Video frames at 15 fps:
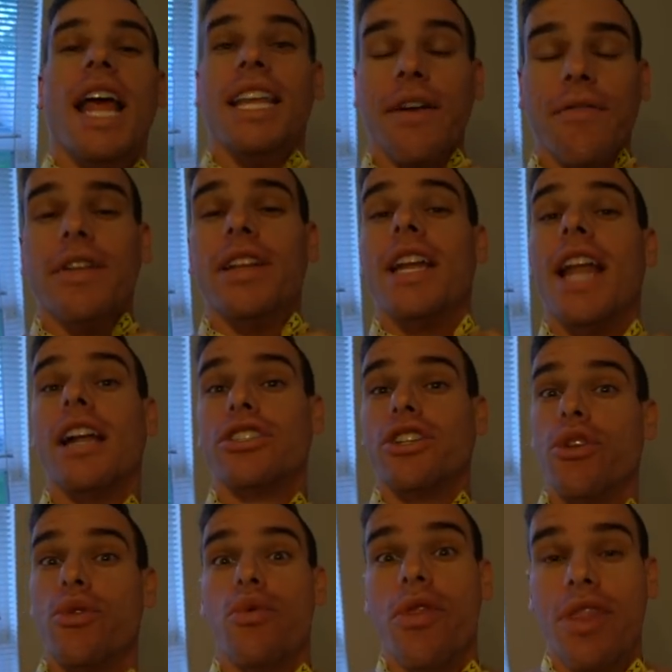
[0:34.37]
I definitely did not
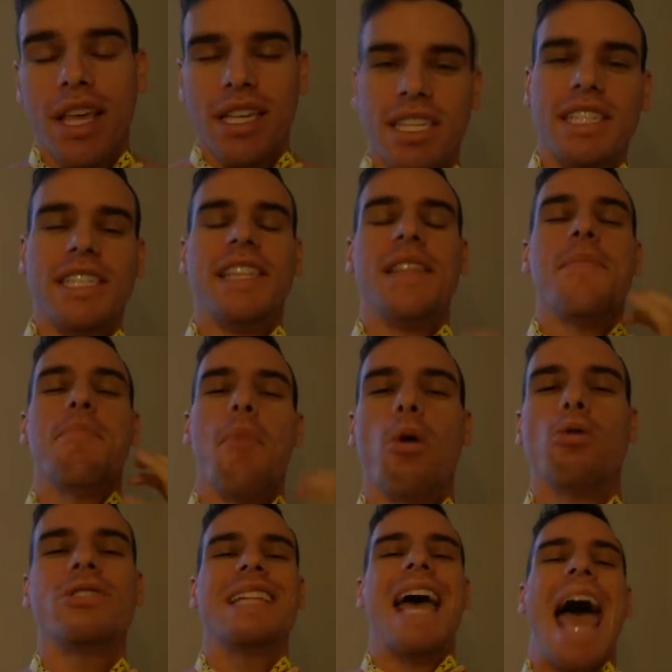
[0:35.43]
show you, this is the
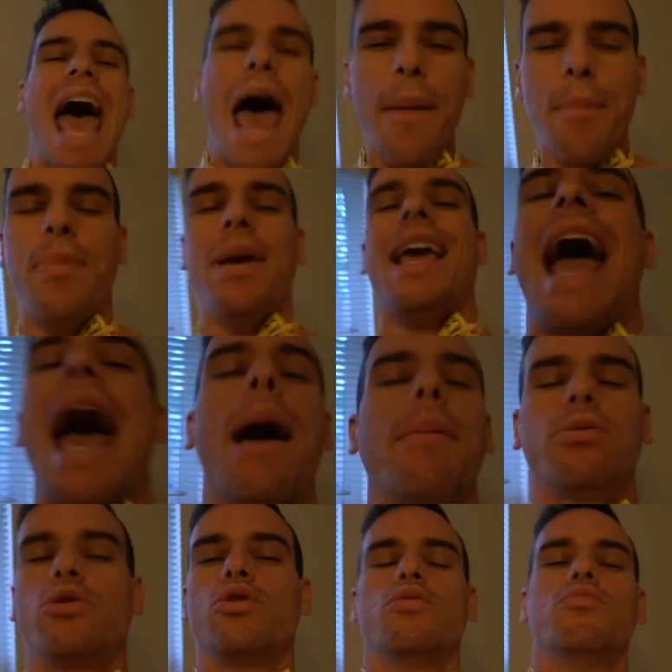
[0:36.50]
most epic,
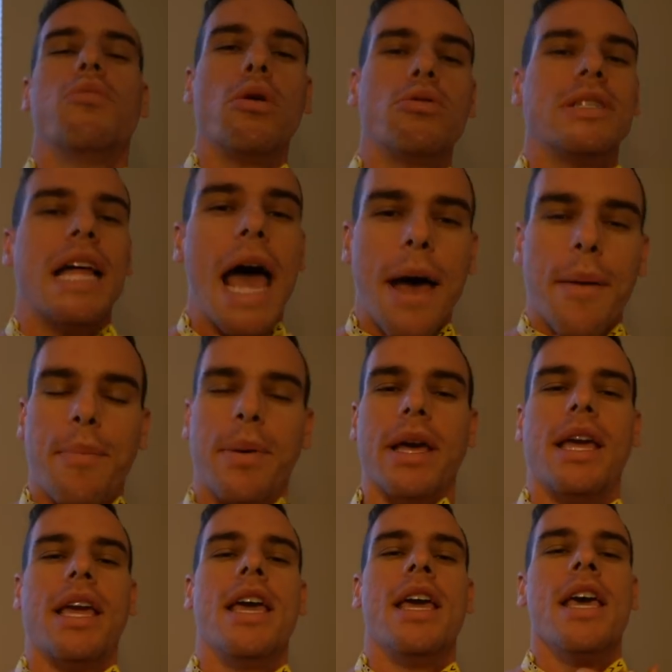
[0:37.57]
absolute most
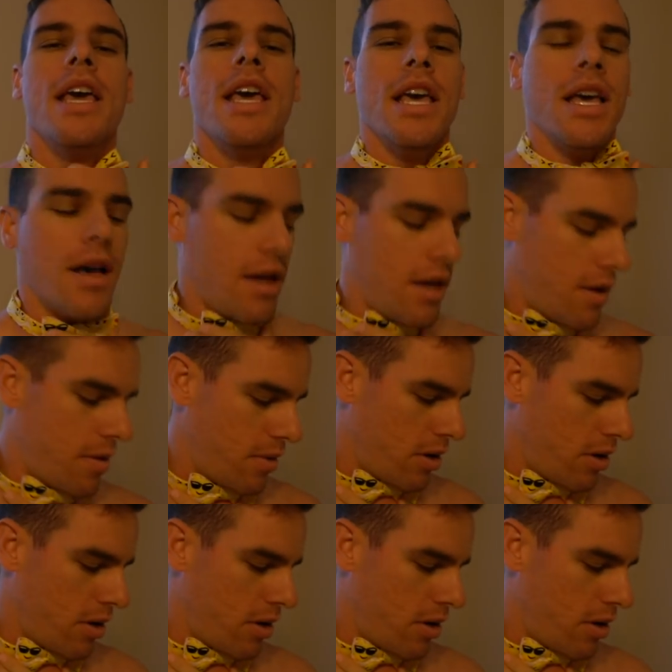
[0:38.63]
epic, what